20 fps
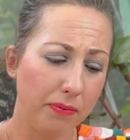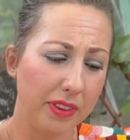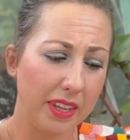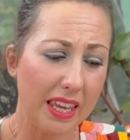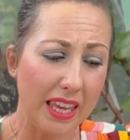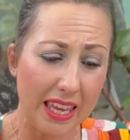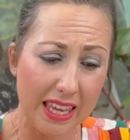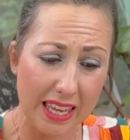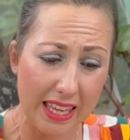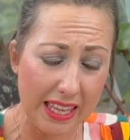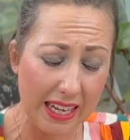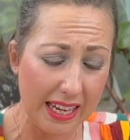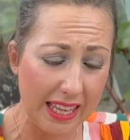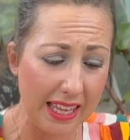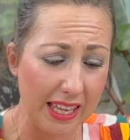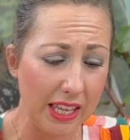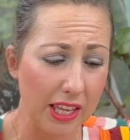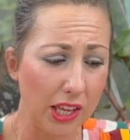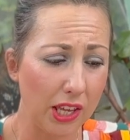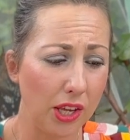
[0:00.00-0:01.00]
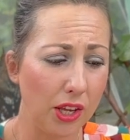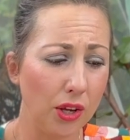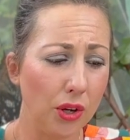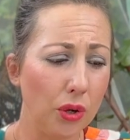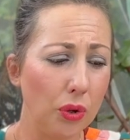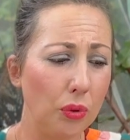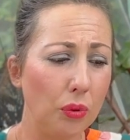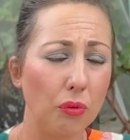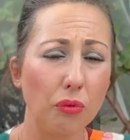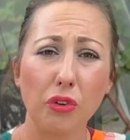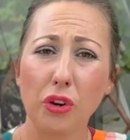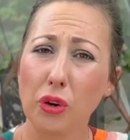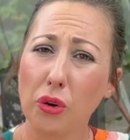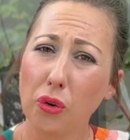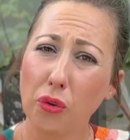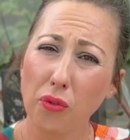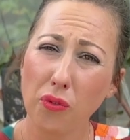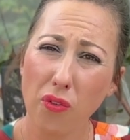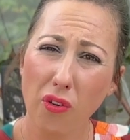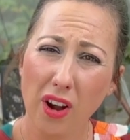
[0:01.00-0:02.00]
healing you,
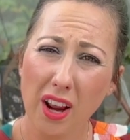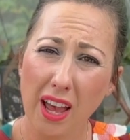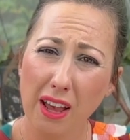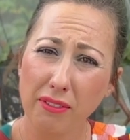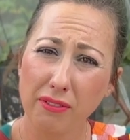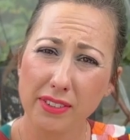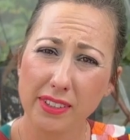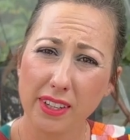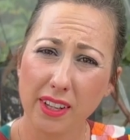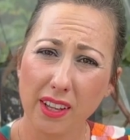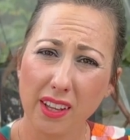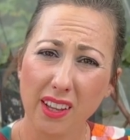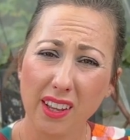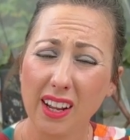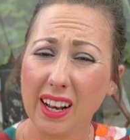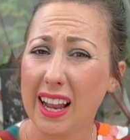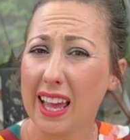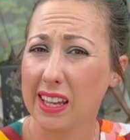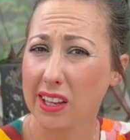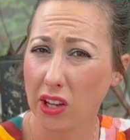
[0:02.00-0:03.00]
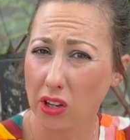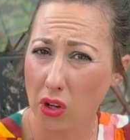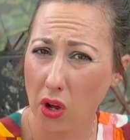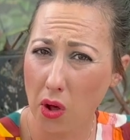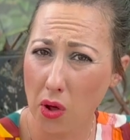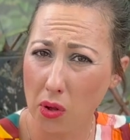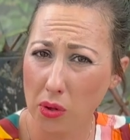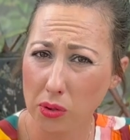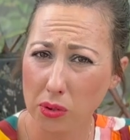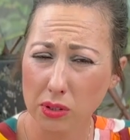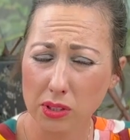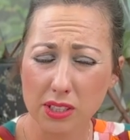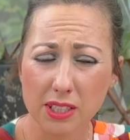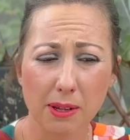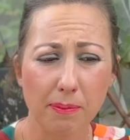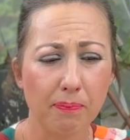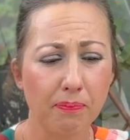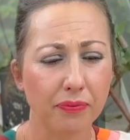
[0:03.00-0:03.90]
recovery after like a cold.